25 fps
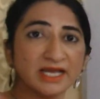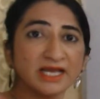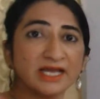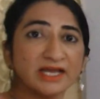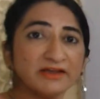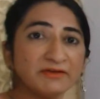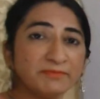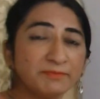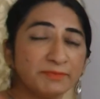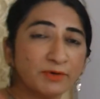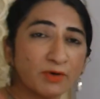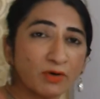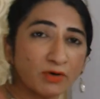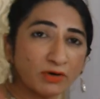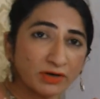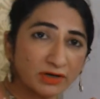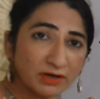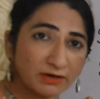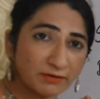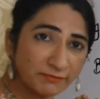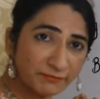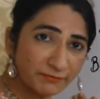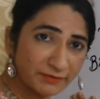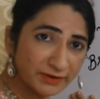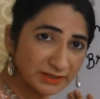If
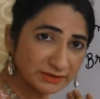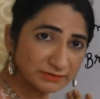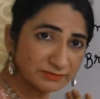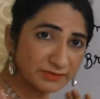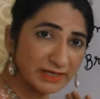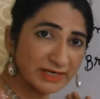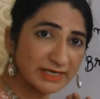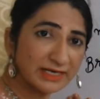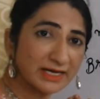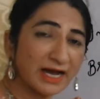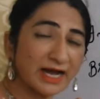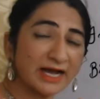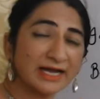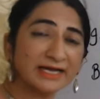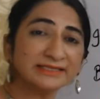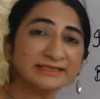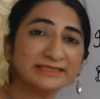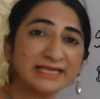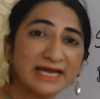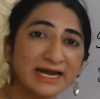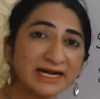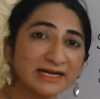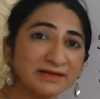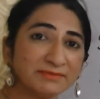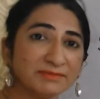broker fee is very high,
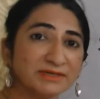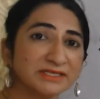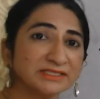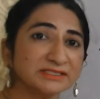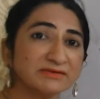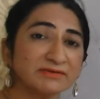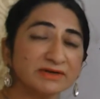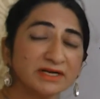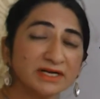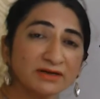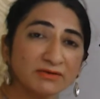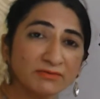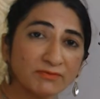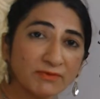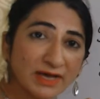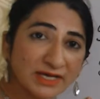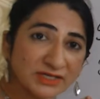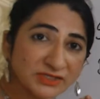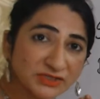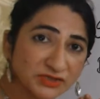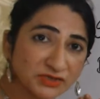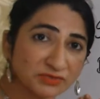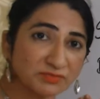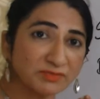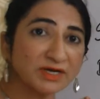that means our
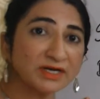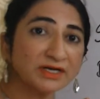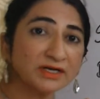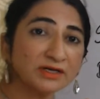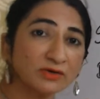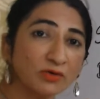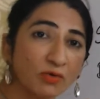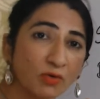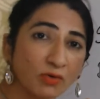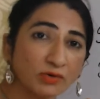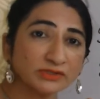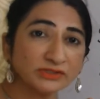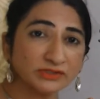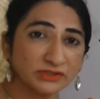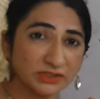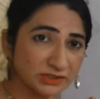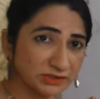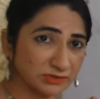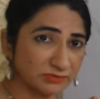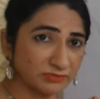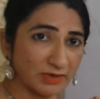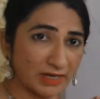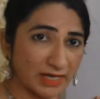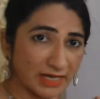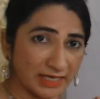investment cost is
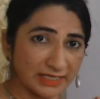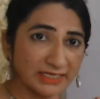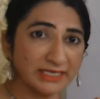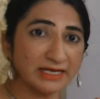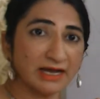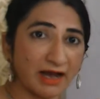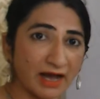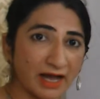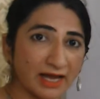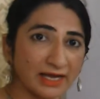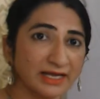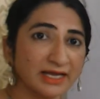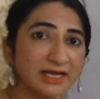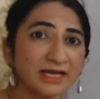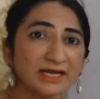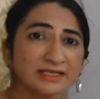very high.